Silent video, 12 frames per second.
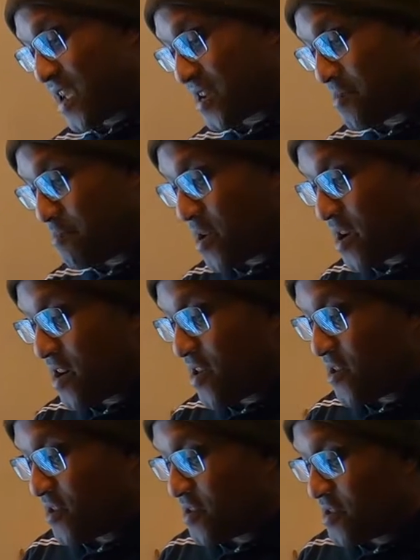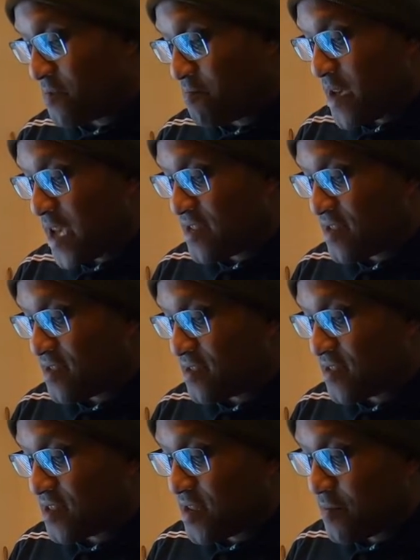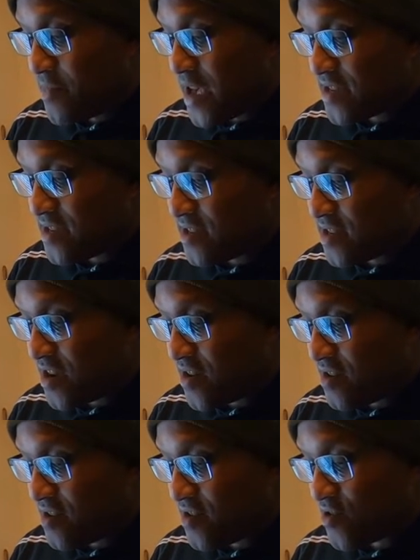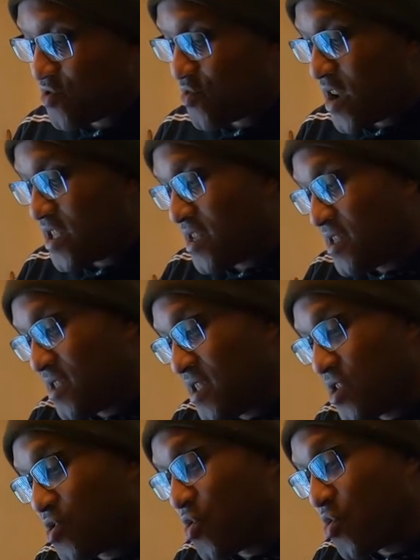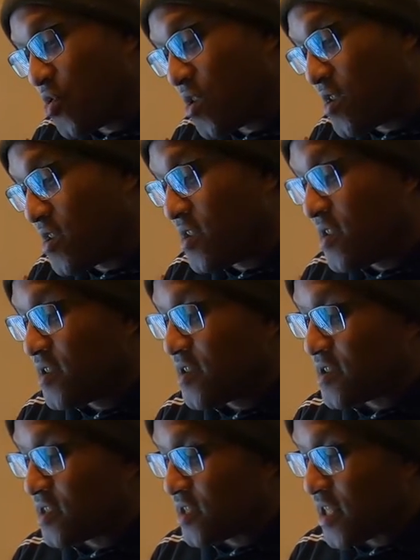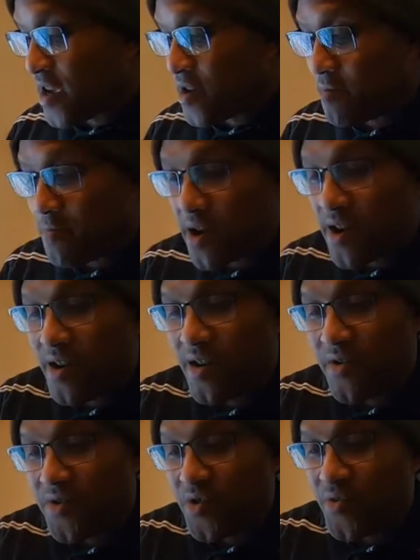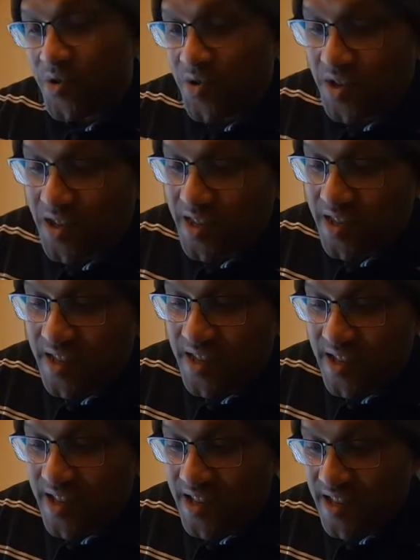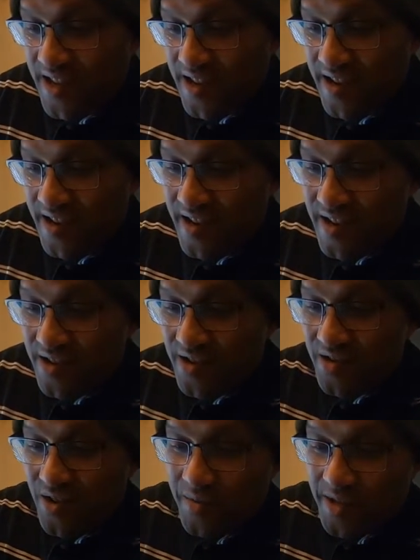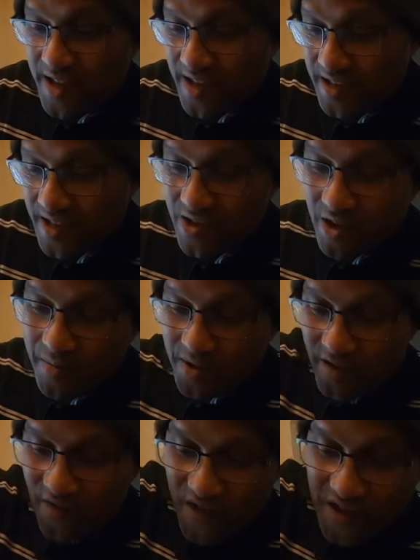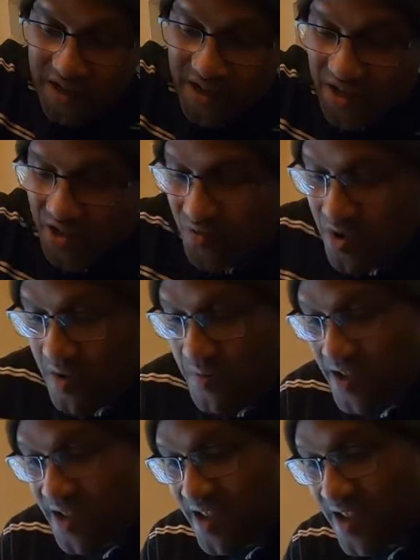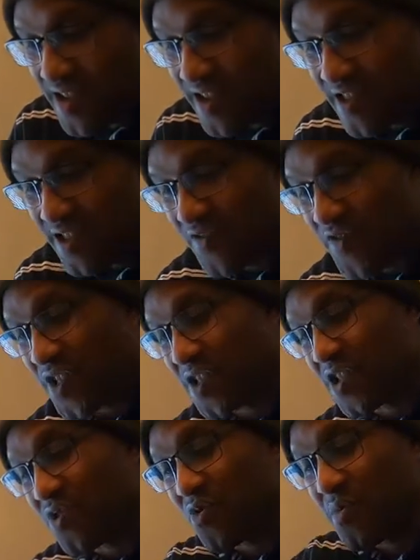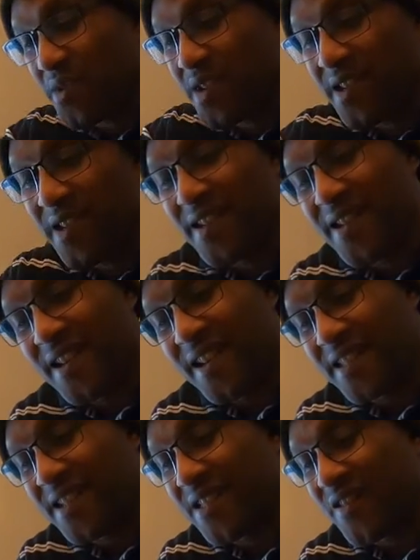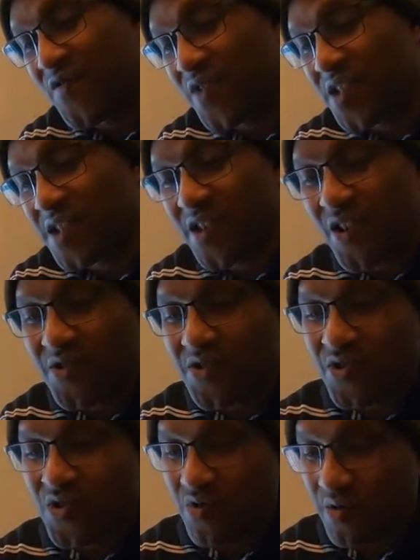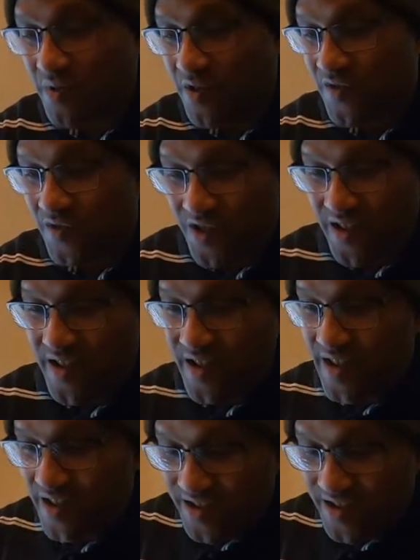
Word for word: it's like a barrel. Imagine, imaginary aquatic decor. This is like a barrel. So when you sit this in there, you know, I'm gonna take this off, but the fish can swim in here, the fish can swim in here, and then the fish can also swim in the front.